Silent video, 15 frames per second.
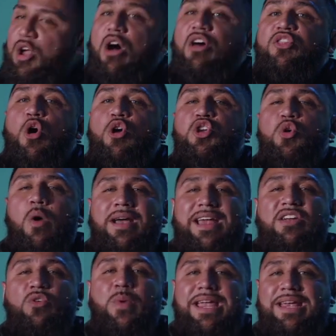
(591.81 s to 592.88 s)
Although you are
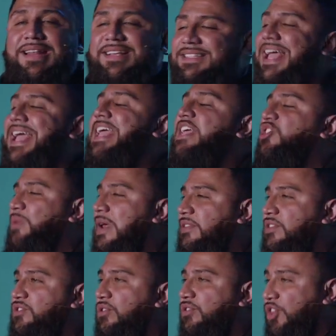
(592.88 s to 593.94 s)
in weakness, He
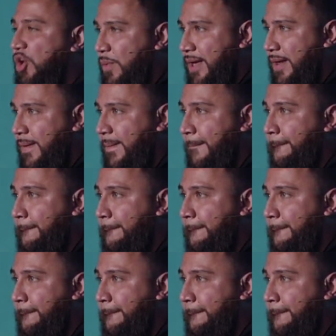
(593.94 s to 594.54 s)
strengthens you through it.